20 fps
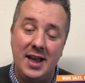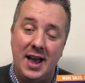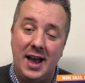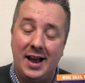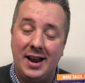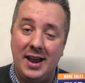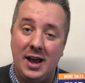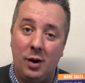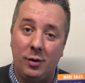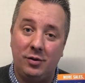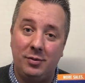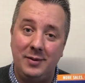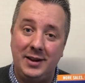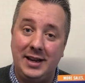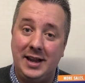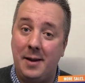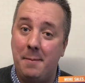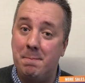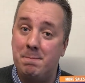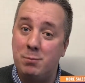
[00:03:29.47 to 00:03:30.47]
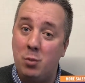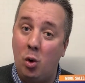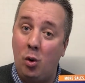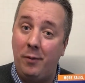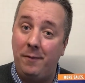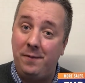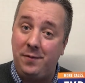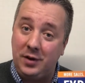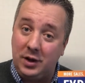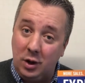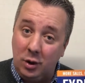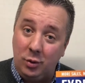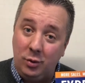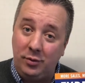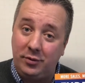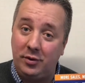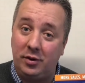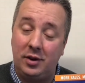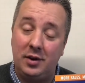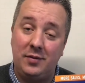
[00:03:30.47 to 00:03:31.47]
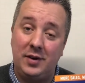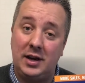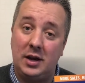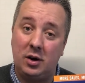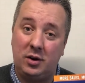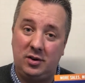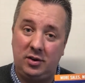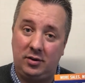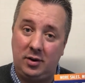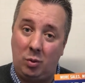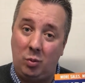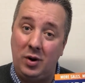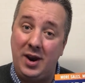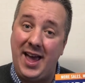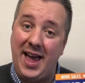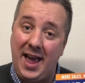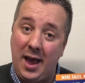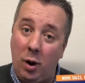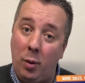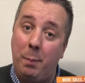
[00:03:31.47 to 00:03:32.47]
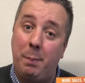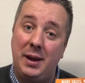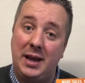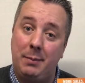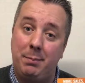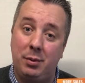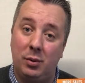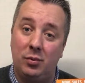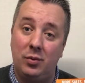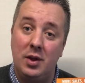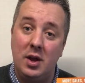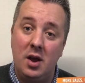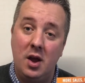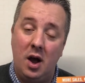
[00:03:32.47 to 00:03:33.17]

and helps me get more views on the video because I want to help people.